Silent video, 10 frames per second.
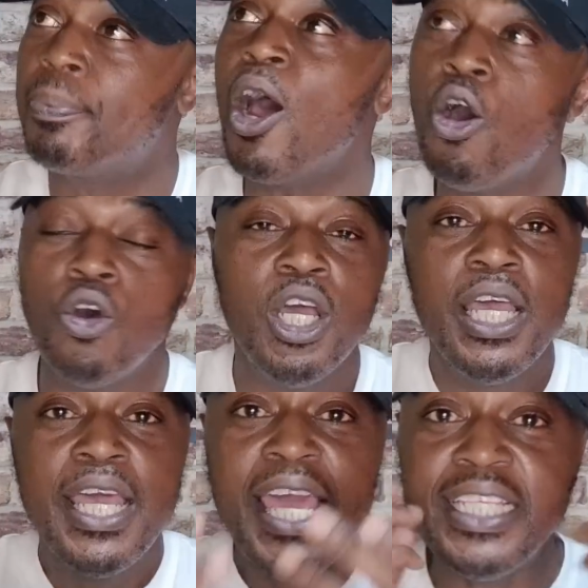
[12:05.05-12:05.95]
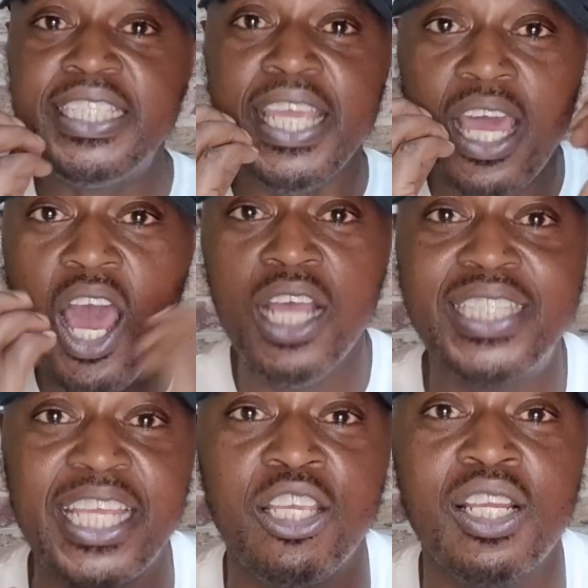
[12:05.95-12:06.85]
Bro, is it her
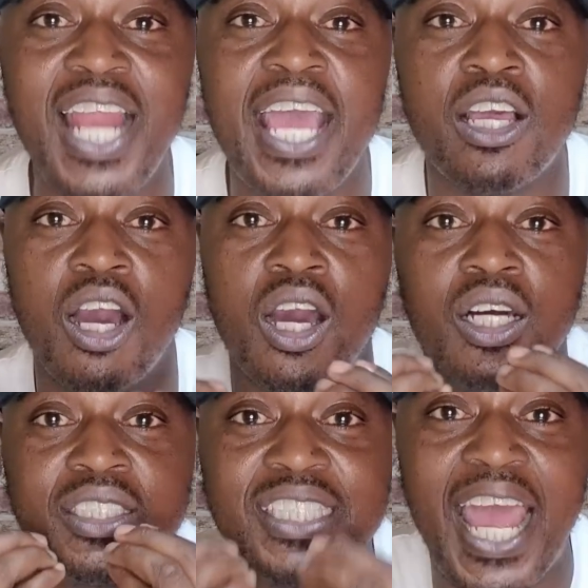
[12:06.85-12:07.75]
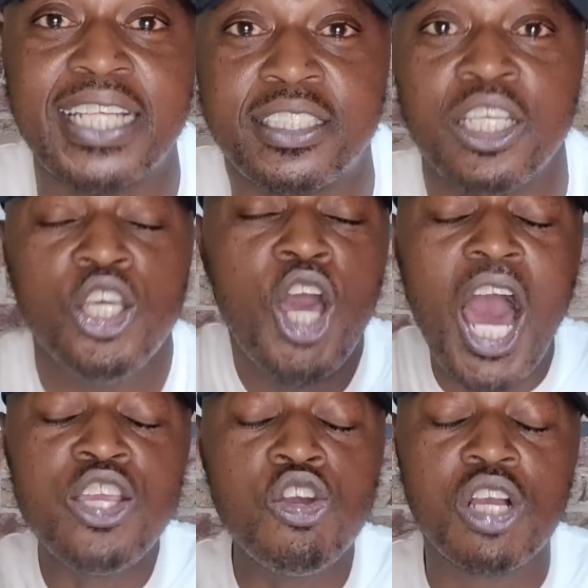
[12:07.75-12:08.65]
that you like or her dad?
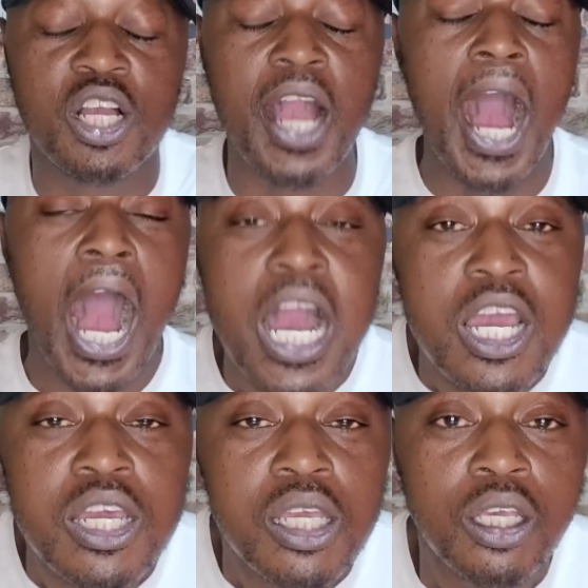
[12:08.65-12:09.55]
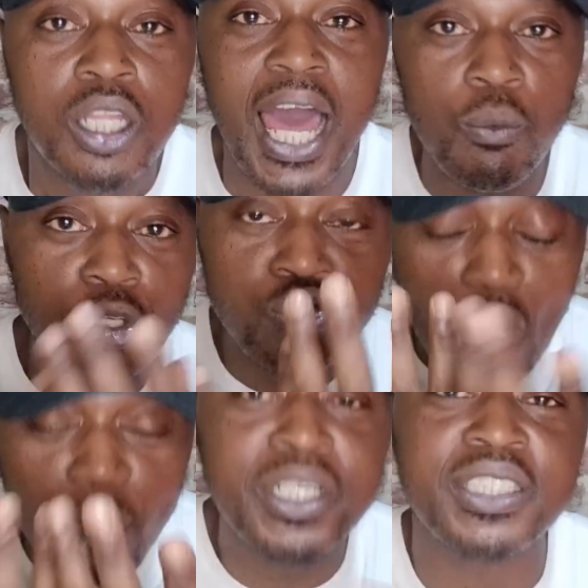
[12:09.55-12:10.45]
Are you gay? Like, what's
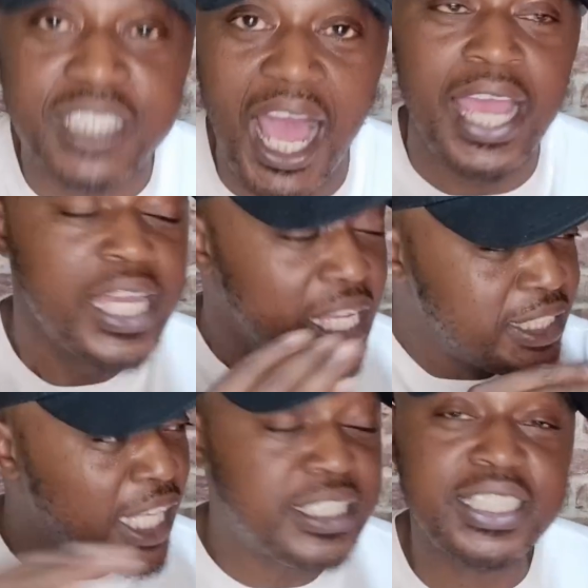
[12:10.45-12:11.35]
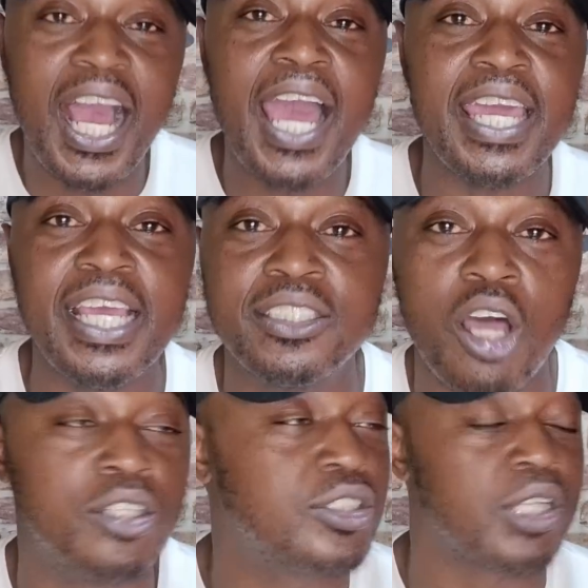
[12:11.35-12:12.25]
wrong with this guy? This guy is
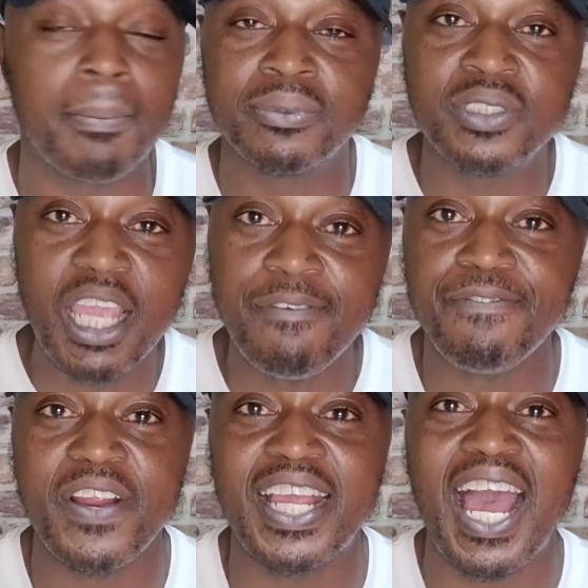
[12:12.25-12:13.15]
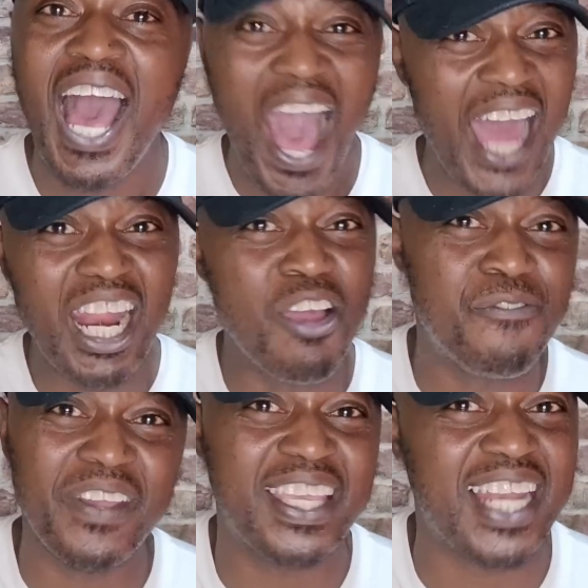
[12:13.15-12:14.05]
on some different kind. I don't
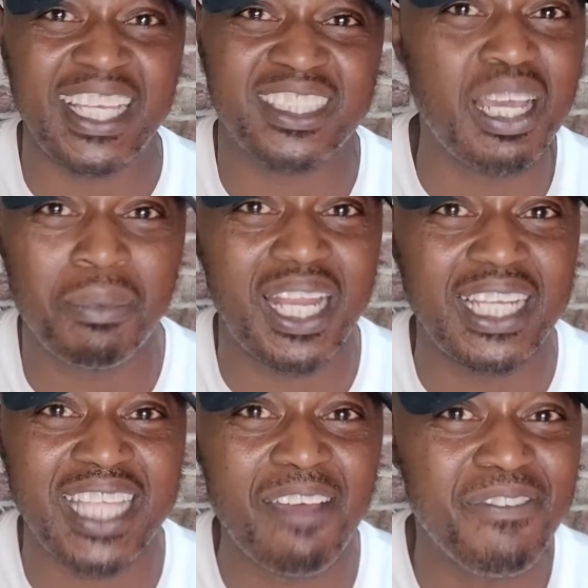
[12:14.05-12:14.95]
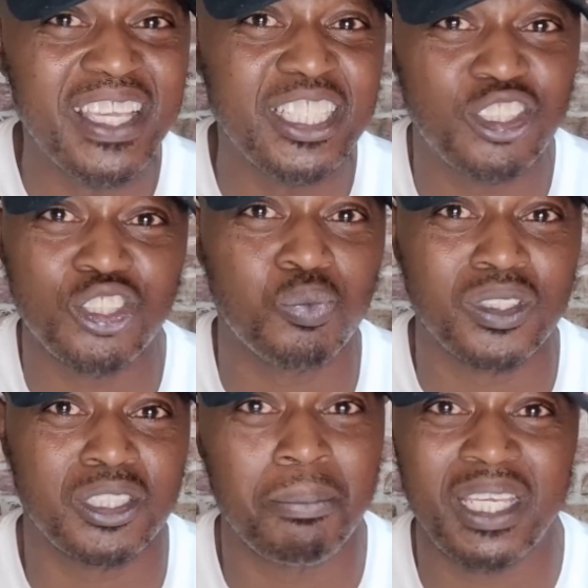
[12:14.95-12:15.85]
even think he likes Gemma like that. I think he just
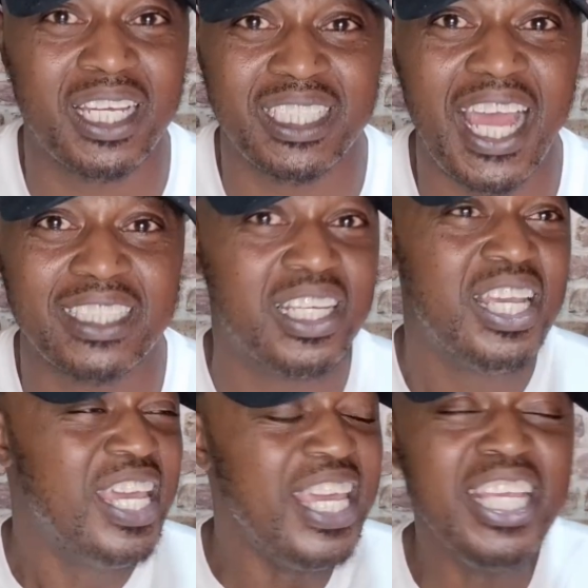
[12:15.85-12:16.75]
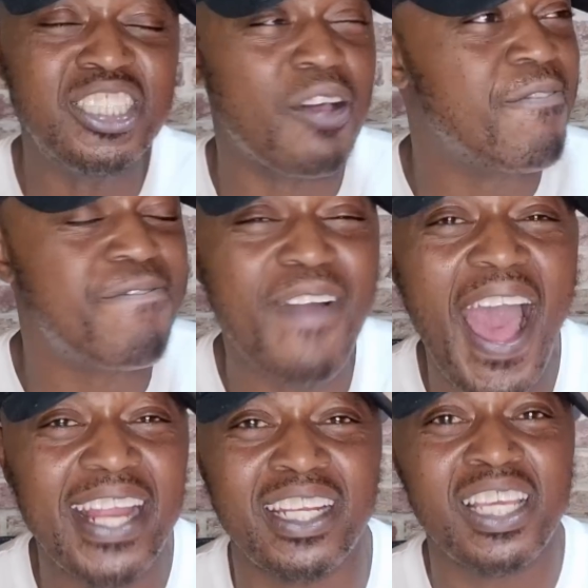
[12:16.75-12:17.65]
wants to meet her dad. He's a
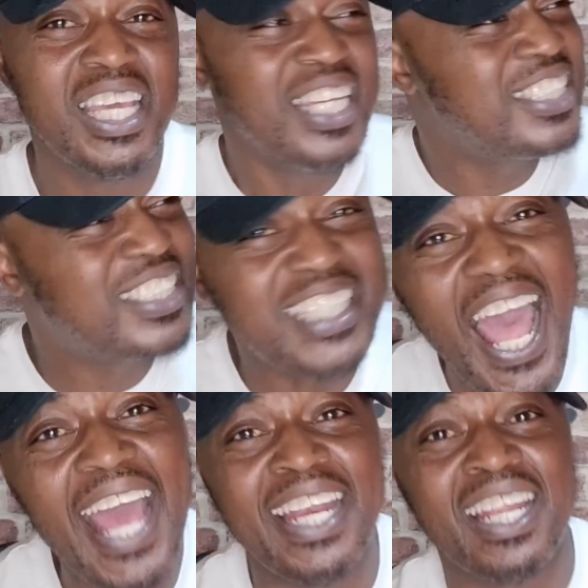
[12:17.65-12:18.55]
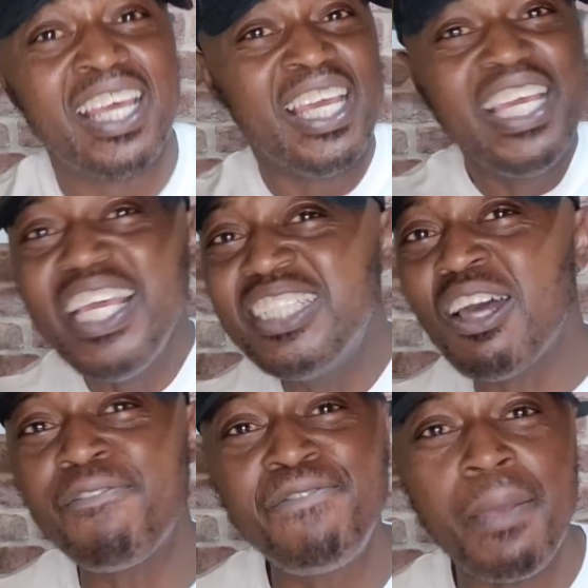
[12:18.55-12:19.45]
fan. Stan. He's
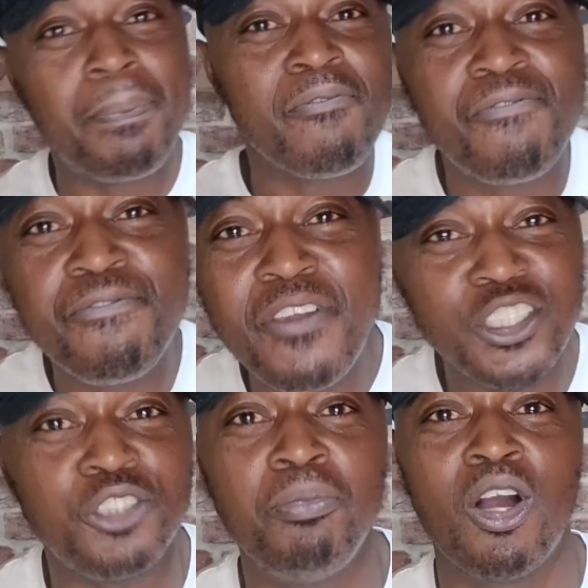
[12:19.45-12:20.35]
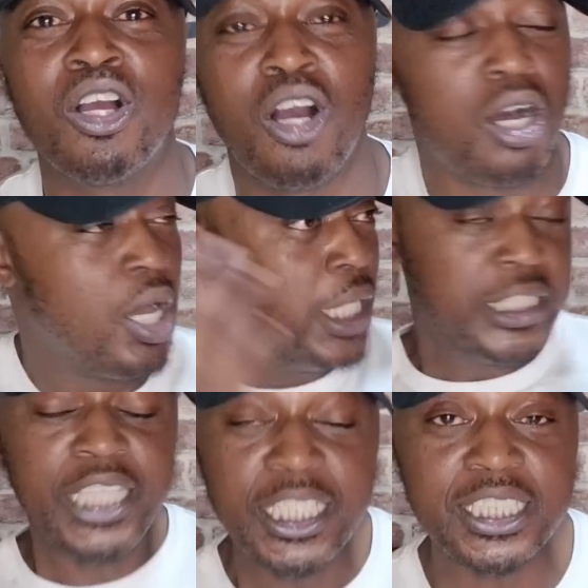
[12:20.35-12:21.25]
a flipping fishmonger.
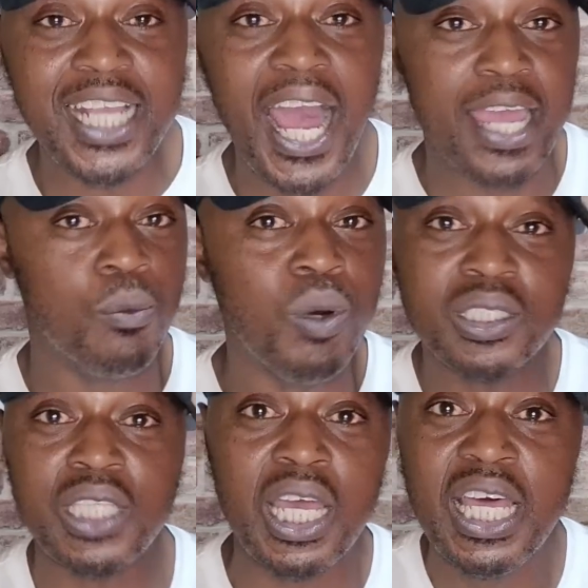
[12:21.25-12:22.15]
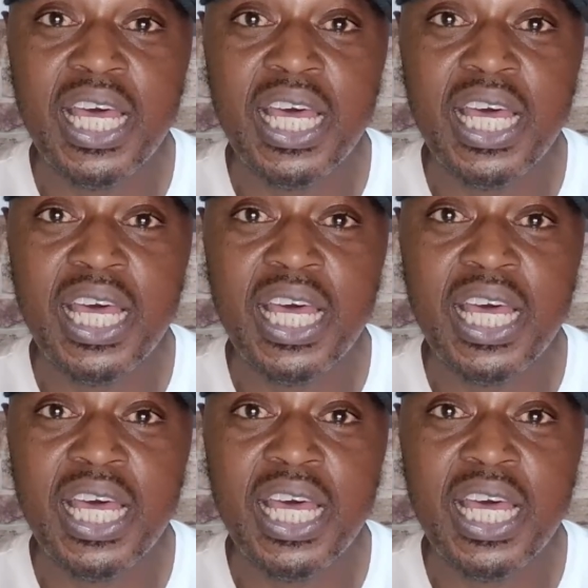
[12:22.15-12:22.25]
This guy, what the...